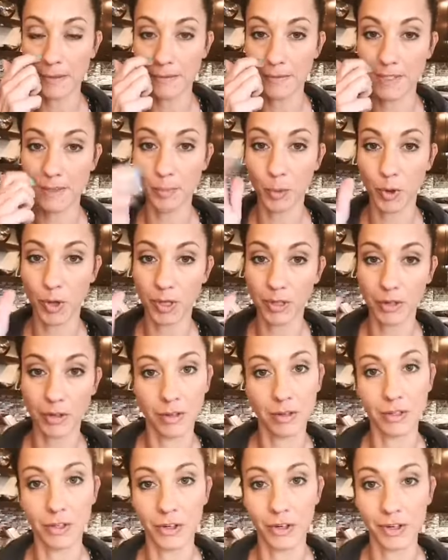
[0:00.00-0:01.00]
spoiler
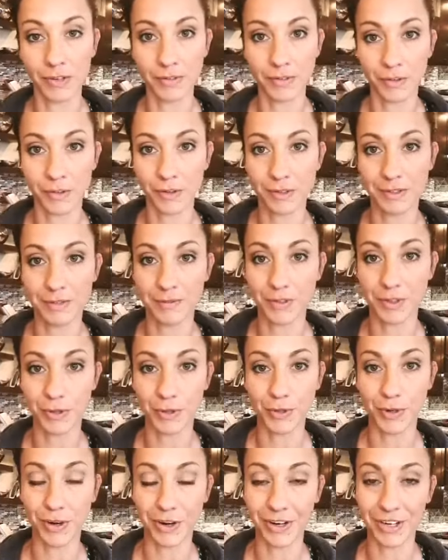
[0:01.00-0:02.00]
alert for those of you
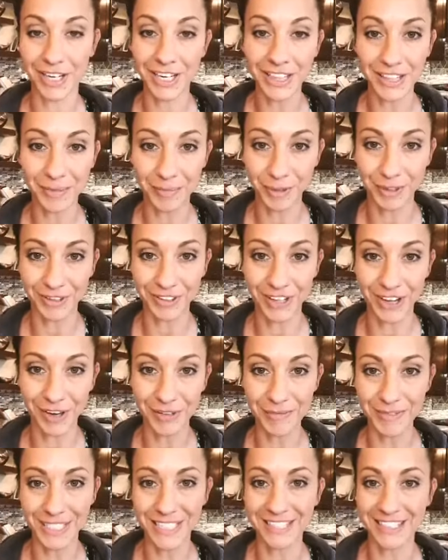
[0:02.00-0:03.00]
who are in the book
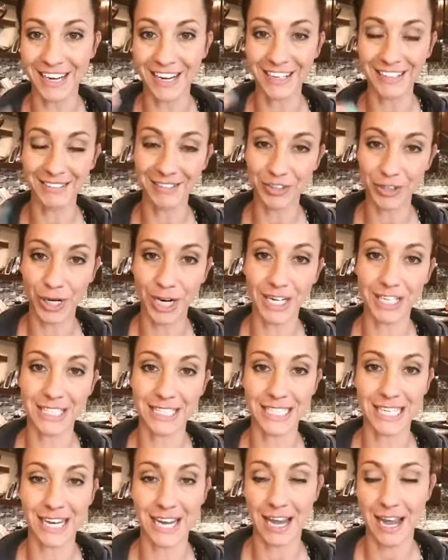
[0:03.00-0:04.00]
club because I try to stay